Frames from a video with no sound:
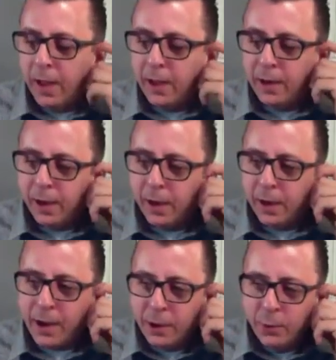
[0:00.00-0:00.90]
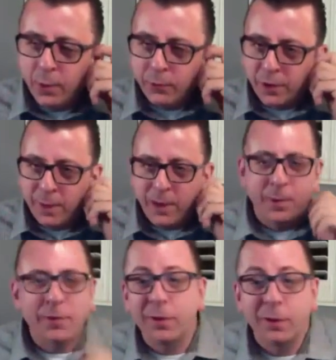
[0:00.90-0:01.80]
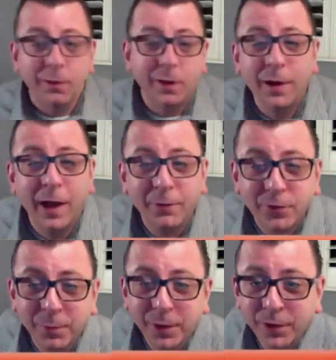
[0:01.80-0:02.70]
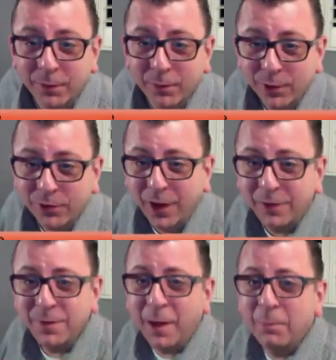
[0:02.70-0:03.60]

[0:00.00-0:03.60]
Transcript: And I knew I was going to meet him, and I thought, oh, I'm going to have something clever to say.